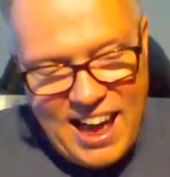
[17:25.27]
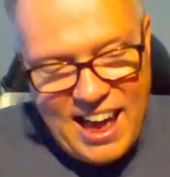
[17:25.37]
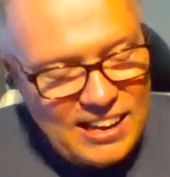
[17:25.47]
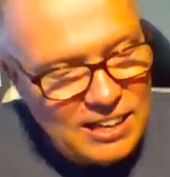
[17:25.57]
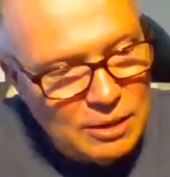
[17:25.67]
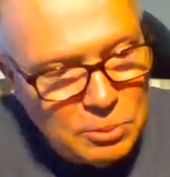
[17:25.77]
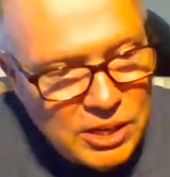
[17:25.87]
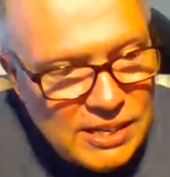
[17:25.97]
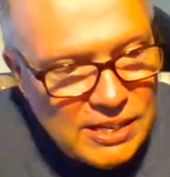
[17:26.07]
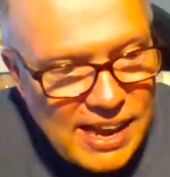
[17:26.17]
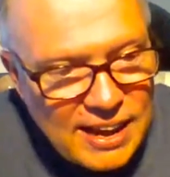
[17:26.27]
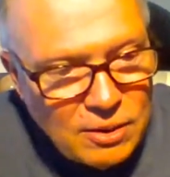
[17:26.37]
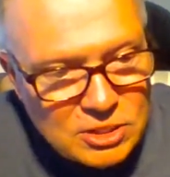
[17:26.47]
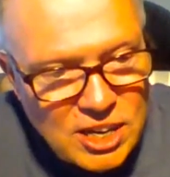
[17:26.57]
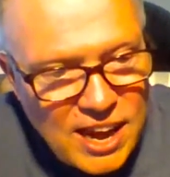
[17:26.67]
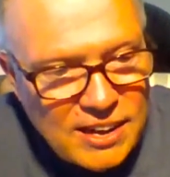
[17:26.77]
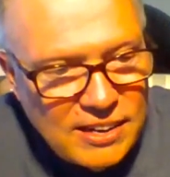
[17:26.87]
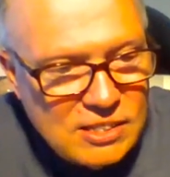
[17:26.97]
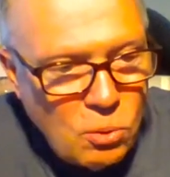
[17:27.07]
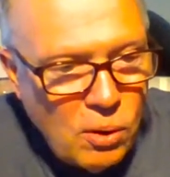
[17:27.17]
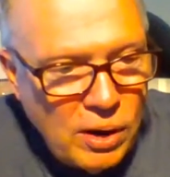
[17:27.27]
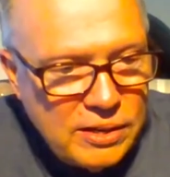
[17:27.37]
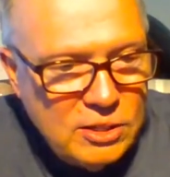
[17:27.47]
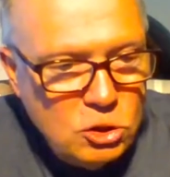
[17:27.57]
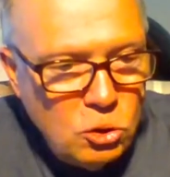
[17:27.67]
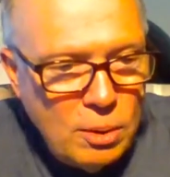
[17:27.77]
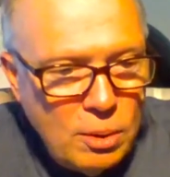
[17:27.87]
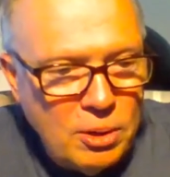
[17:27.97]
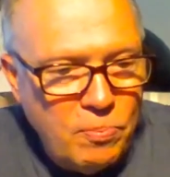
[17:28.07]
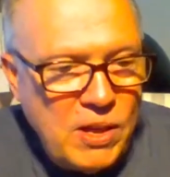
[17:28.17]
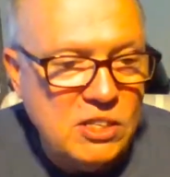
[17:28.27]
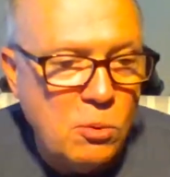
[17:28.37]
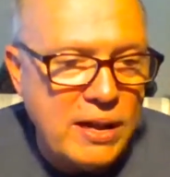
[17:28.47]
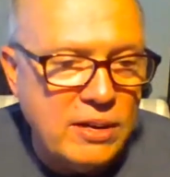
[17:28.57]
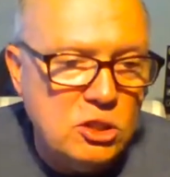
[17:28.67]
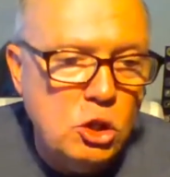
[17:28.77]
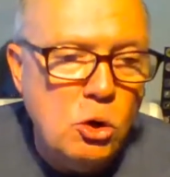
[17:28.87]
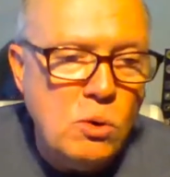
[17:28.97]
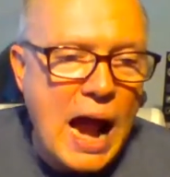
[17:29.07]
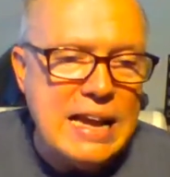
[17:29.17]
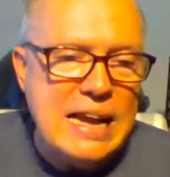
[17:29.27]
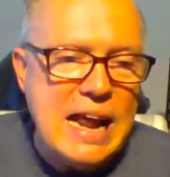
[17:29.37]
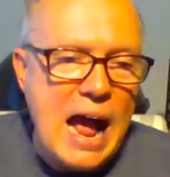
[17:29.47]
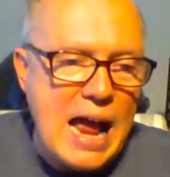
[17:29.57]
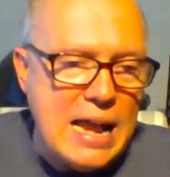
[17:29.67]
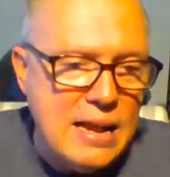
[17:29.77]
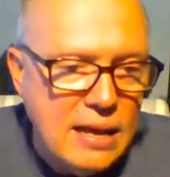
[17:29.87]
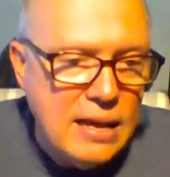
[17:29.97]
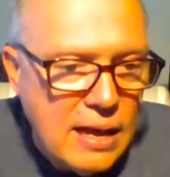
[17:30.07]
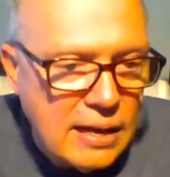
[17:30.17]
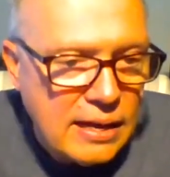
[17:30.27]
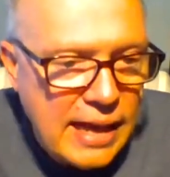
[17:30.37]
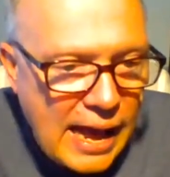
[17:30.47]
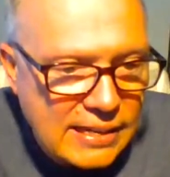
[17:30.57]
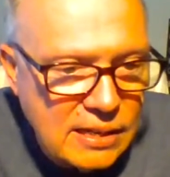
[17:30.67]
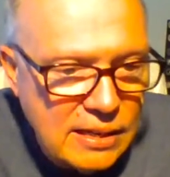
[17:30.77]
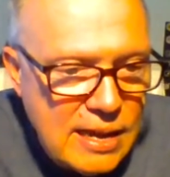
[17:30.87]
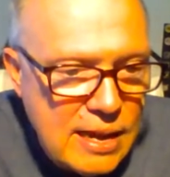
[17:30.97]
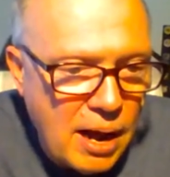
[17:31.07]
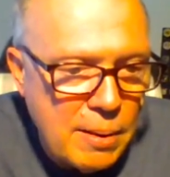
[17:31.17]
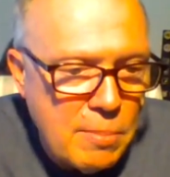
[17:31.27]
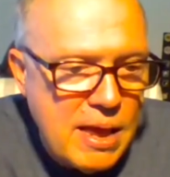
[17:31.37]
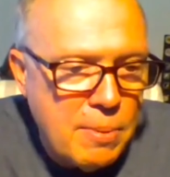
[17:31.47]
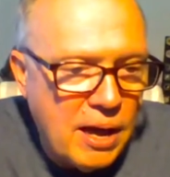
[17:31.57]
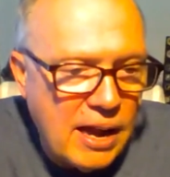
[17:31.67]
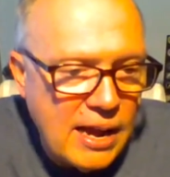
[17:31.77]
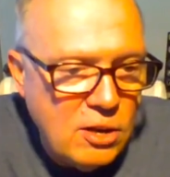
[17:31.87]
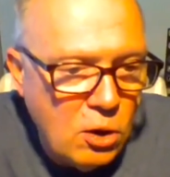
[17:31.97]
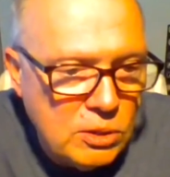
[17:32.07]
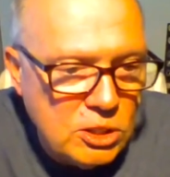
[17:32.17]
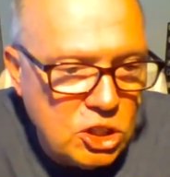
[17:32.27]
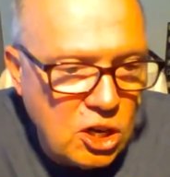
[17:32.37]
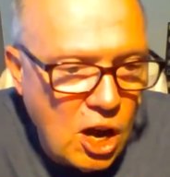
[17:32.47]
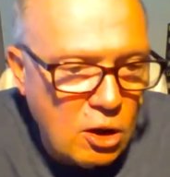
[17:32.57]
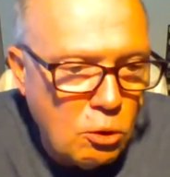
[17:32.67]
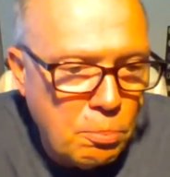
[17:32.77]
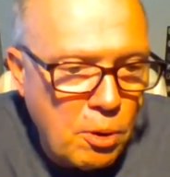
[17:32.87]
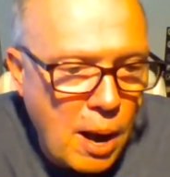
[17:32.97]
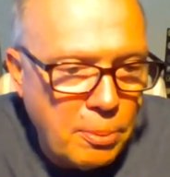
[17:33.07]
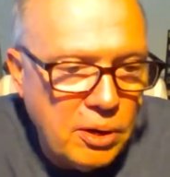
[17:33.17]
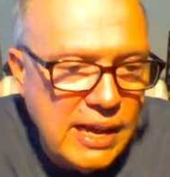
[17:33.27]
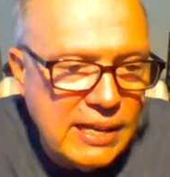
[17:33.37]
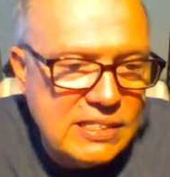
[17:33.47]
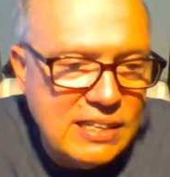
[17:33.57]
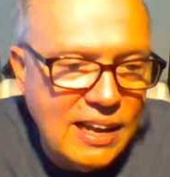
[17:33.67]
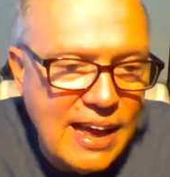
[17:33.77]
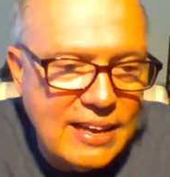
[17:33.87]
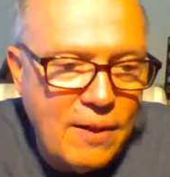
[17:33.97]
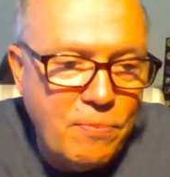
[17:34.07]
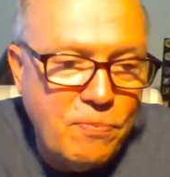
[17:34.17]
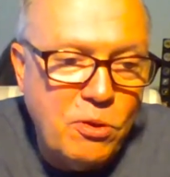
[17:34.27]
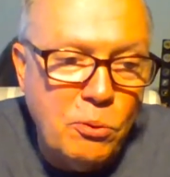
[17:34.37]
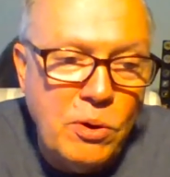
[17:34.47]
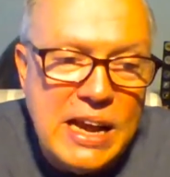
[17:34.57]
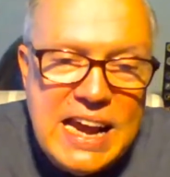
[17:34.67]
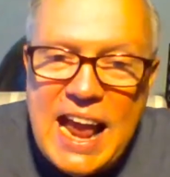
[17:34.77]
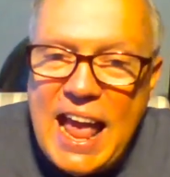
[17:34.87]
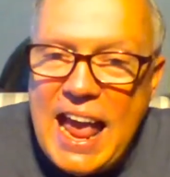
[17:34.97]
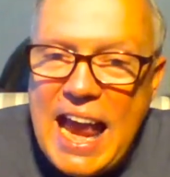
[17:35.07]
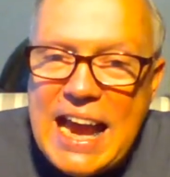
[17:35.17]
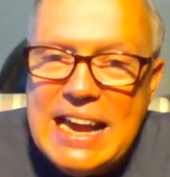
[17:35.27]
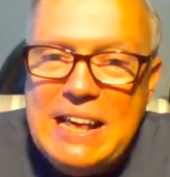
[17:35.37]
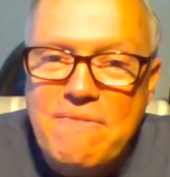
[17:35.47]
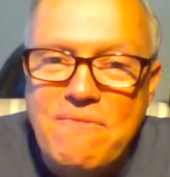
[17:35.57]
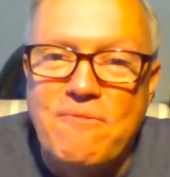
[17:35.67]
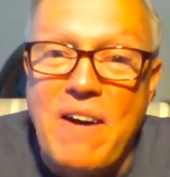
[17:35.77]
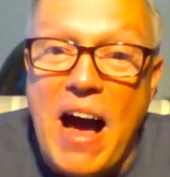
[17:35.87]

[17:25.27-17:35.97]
and get a little breeze, hang out in the shade. It's quite enjoyable. Desi Wagner, $2.99 gasoline by me, but I know in Chicago proper, it's like $3.85.